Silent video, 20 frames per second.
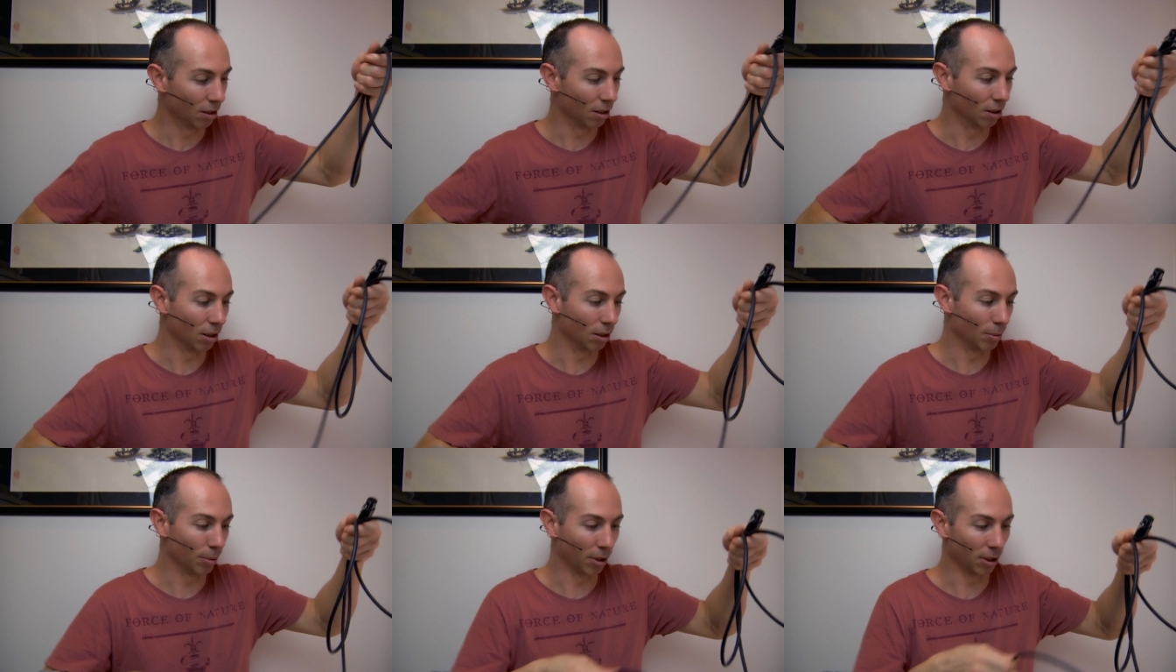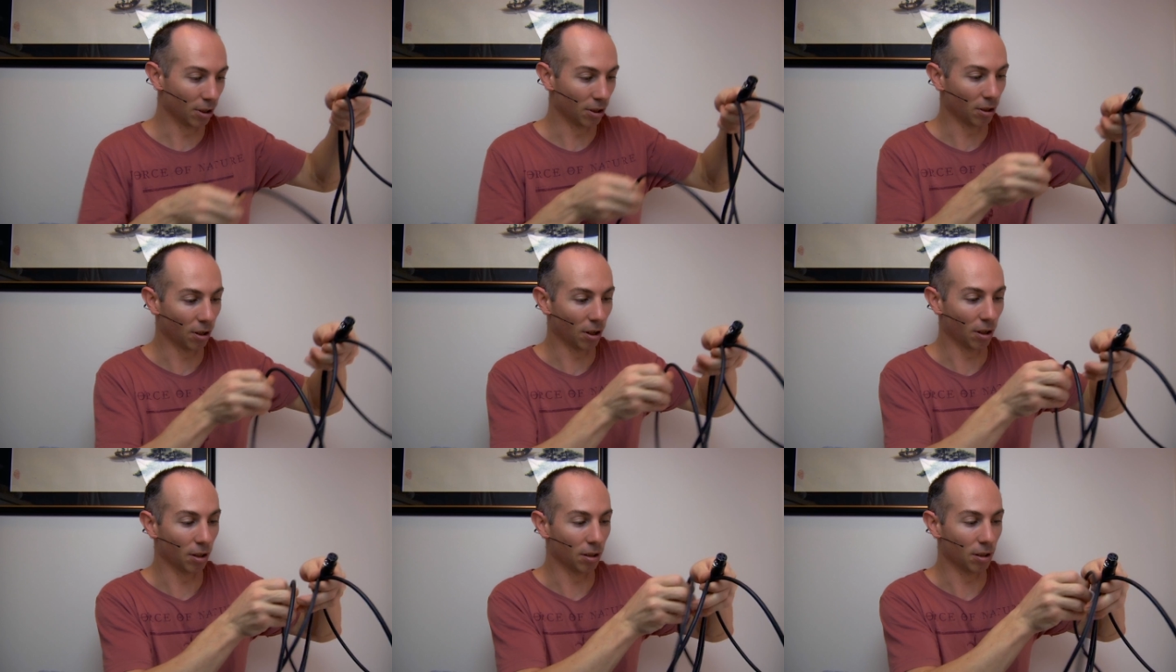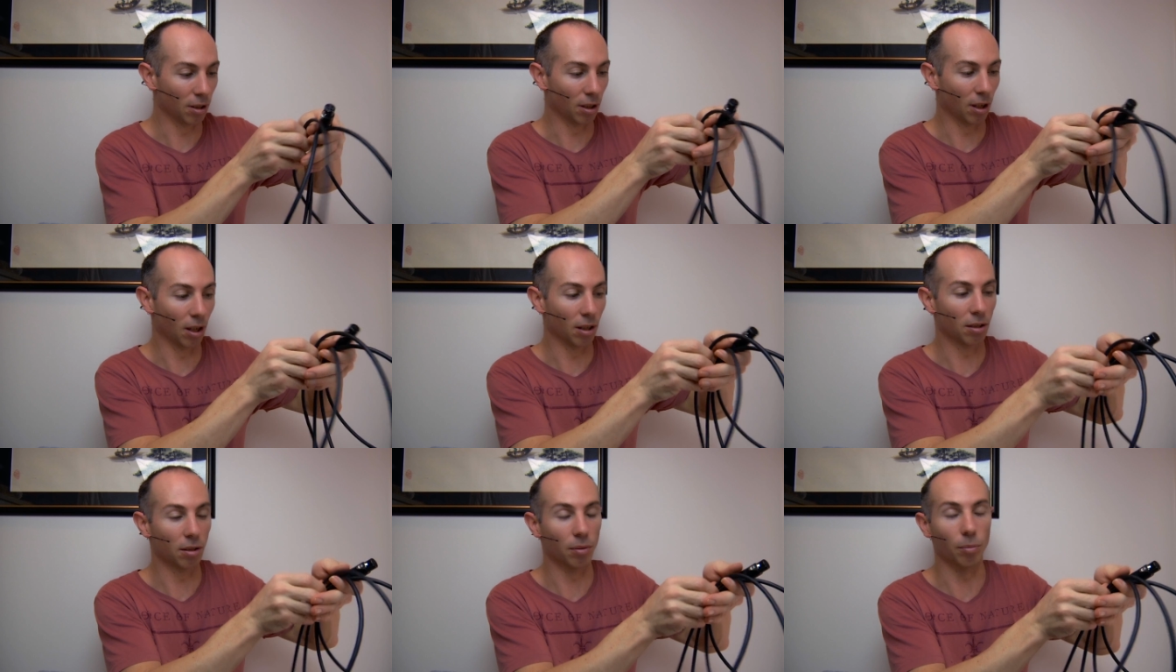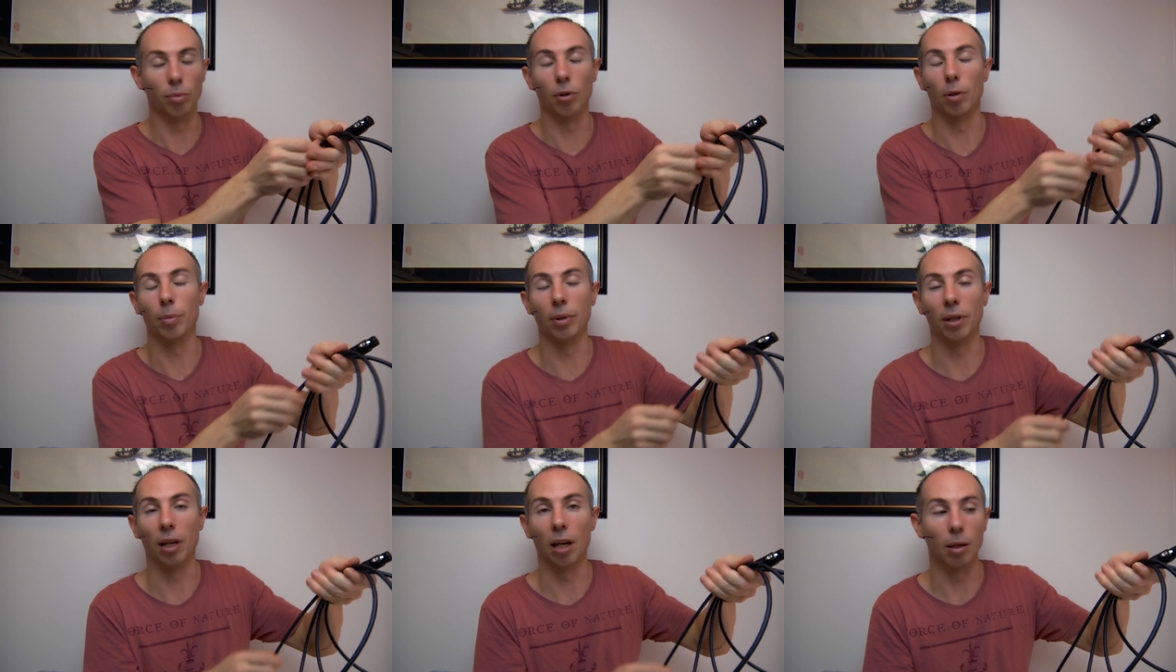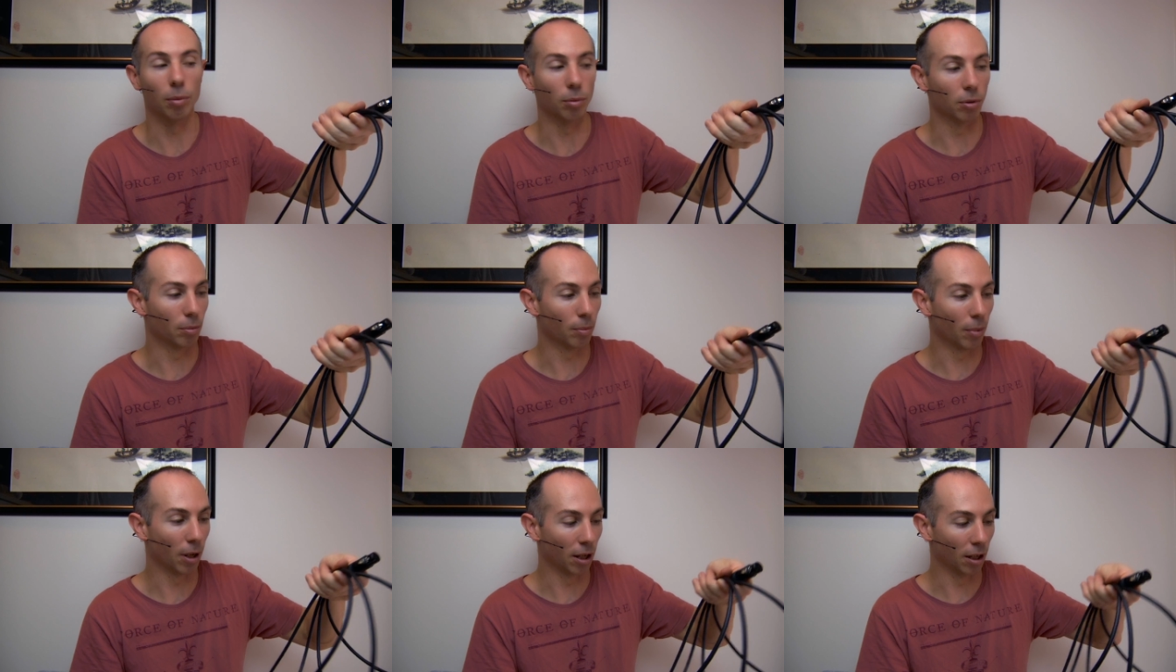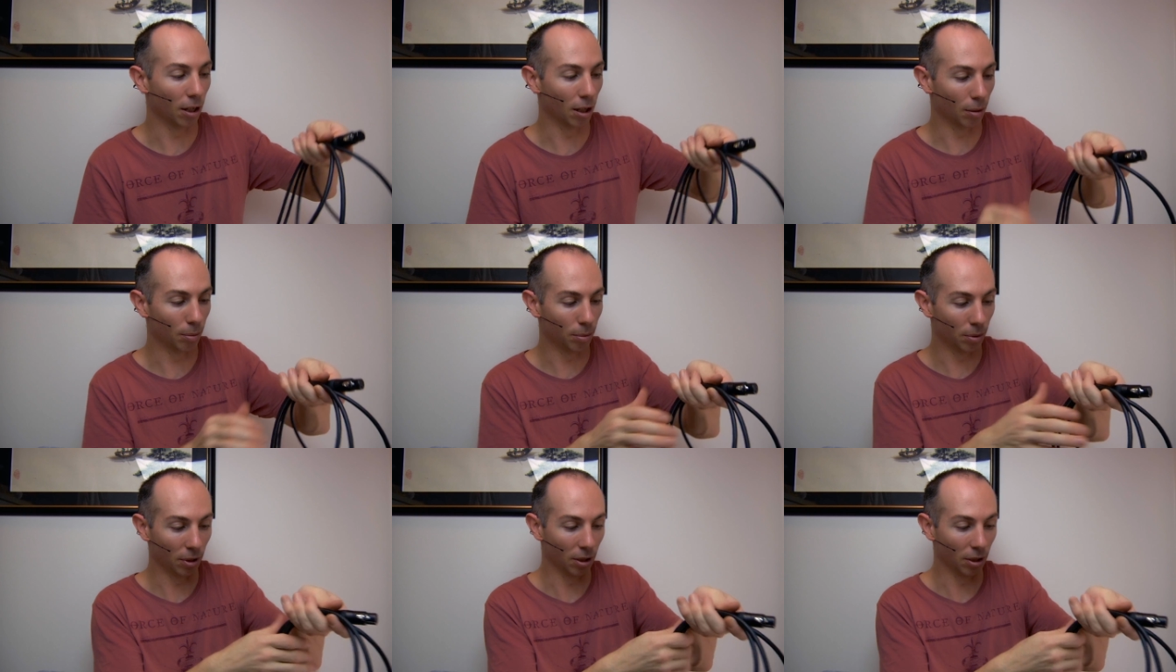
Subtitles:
I decided to get some proper cables made up,